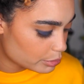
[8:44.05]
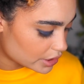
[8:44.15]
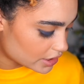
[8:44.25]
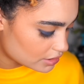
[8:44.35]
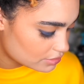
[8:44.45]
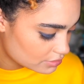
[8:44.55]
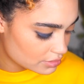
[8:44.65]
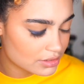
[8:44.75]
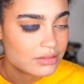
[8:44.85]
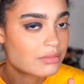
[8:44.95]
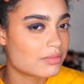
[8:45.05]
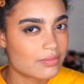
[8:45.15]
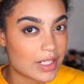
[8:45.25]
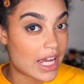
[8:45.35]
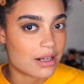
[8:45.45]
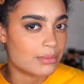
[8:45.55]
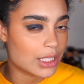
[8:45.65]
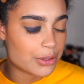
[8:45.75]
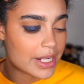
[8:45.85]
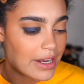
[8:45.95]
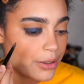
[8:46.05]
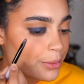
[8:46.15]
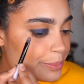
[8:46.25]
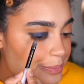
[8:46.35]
but kind of blown out.